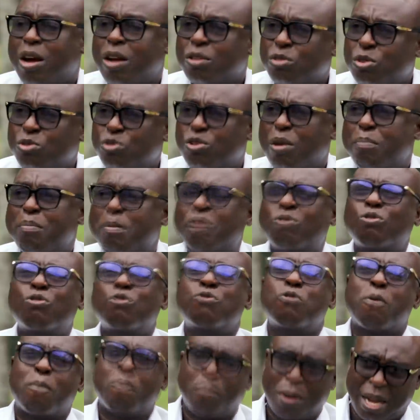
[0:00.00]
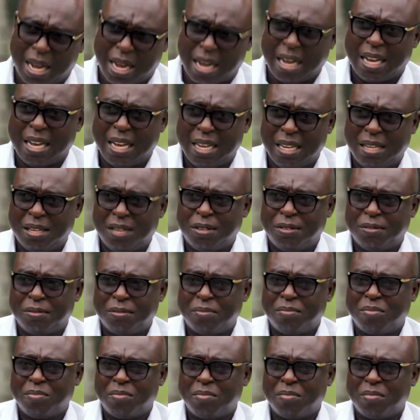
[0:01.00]
ba be kwa so so beto nyum pa
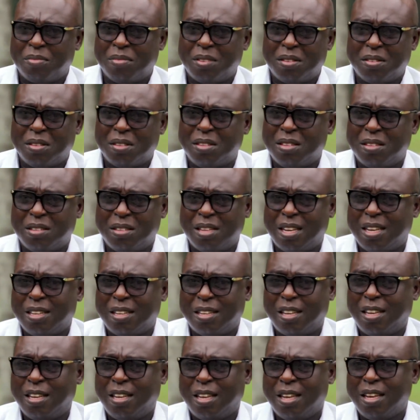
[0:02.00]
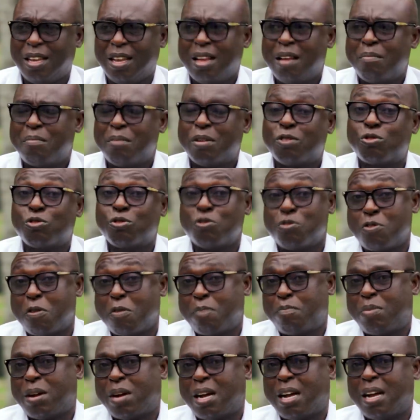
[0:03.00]
ti se
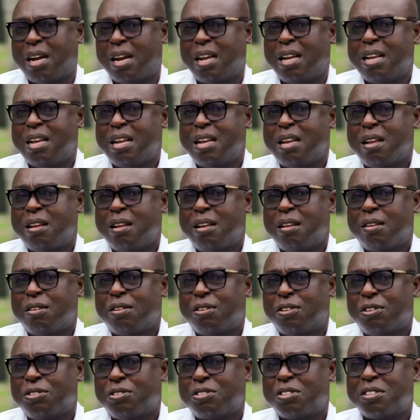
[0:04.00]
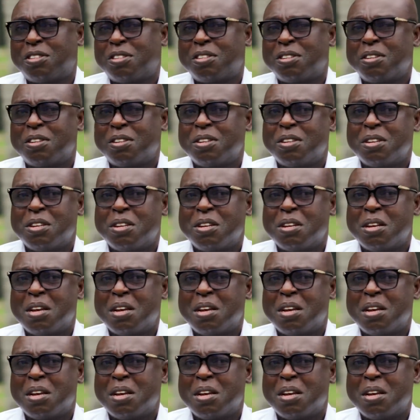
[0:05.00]
beto nyum pa because